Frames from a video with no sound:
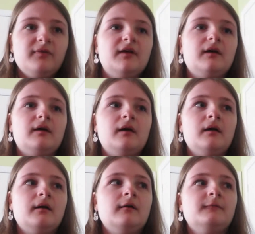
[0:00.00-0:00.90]
the
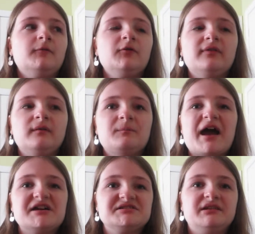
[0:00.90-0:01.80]
Fruits and
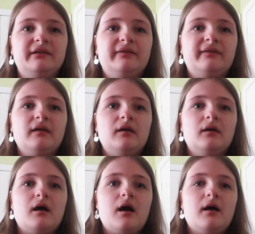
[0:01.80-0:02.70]
Passions
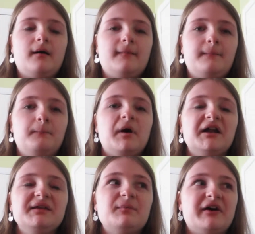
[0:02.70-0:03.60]
um,
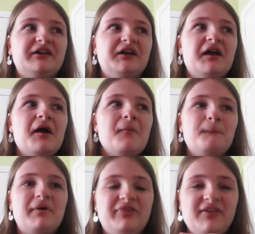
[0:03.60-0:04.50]
body butter,
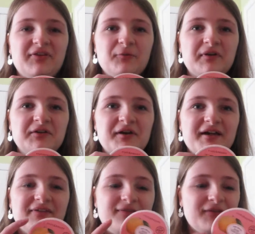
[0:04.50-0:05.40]
but this one, you
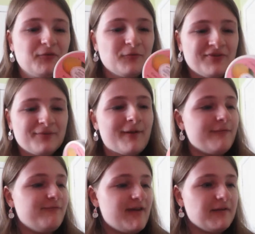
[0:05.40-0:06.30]
guys, this one's my
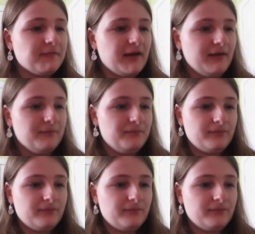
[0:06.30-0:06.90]
favorite.